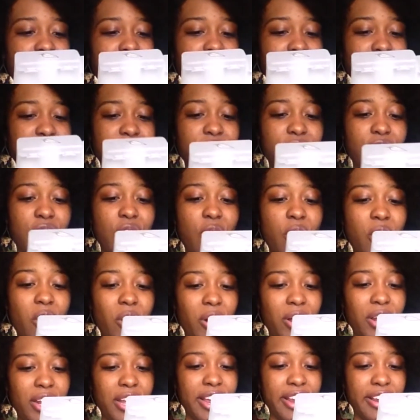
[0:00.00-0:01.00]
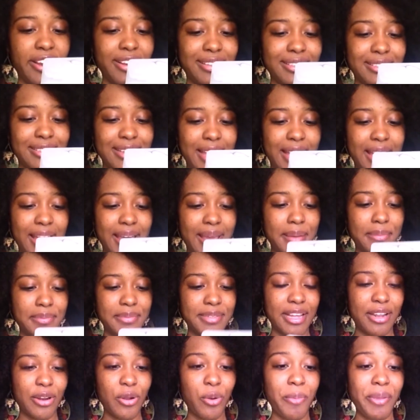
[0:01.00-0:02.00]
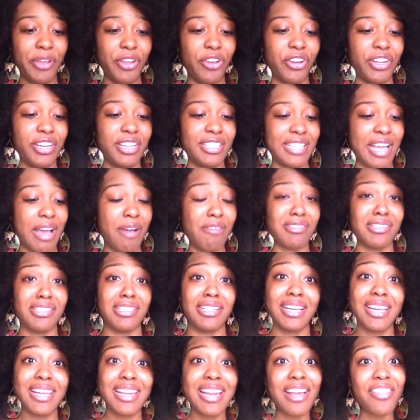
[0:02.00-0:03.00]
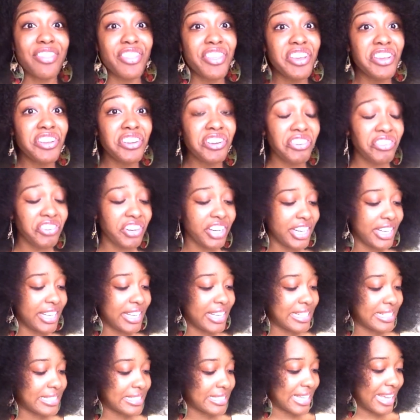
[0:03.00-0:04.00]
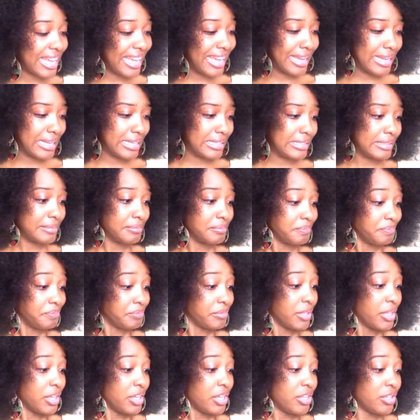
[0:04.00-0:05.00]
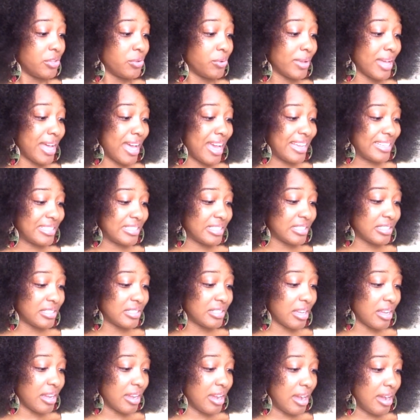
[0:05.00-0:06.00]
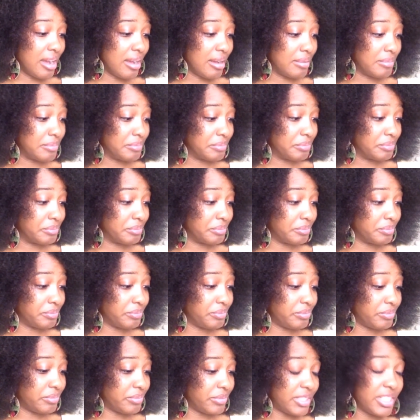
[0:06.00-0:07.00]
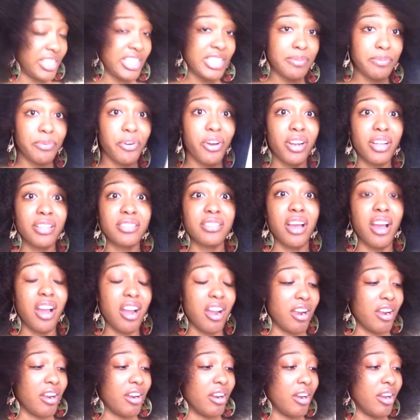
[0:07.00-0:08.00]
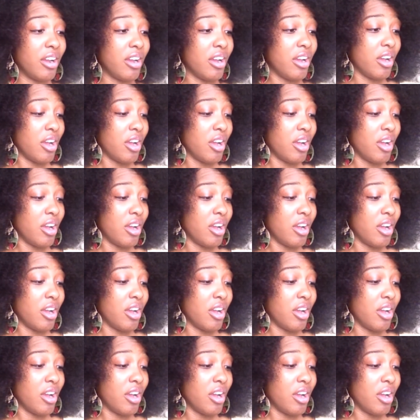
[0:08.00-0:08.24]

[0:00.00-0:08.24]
It's for all hair types. And oh my goodness, I was looking at the ingredients, and you guys, this um, these products are